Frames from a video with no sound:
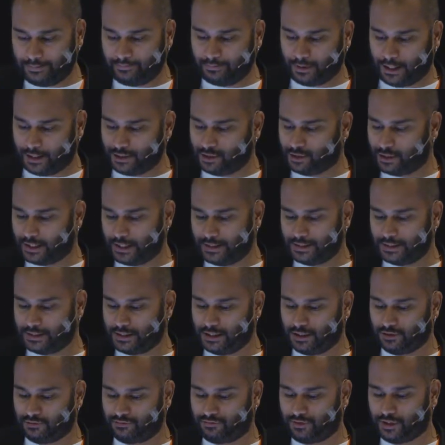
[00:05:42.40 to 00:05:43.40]
as you can
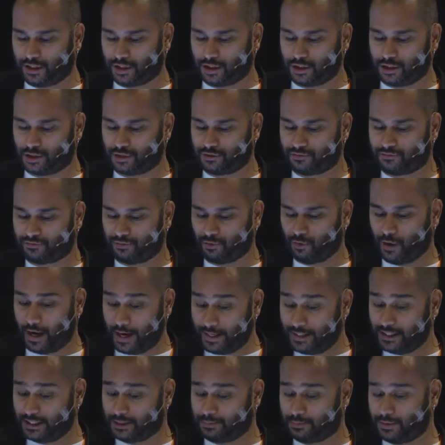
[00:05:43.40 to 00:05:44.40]
see, the figures for
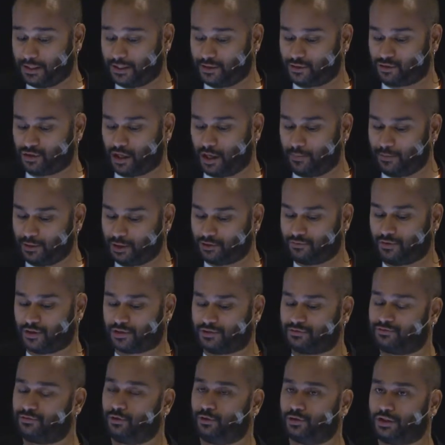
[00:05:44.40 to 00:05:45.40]
NSP at the time in
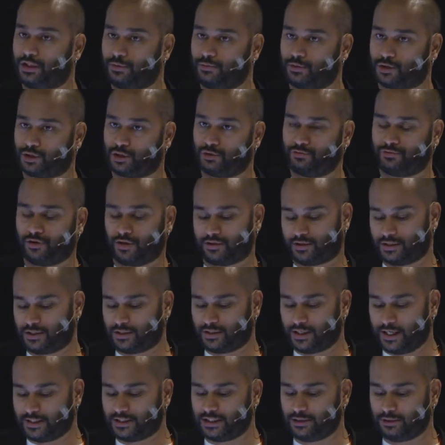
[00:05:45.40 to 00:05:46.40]
2014 was
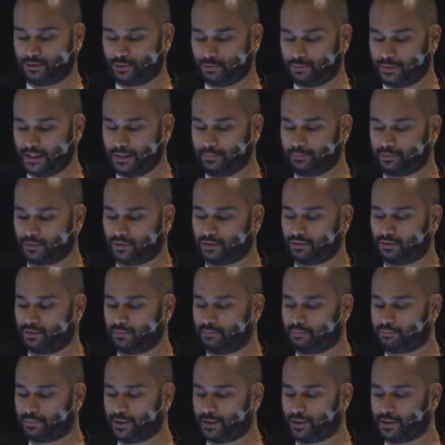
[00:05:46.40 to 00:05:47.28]
2,092 people,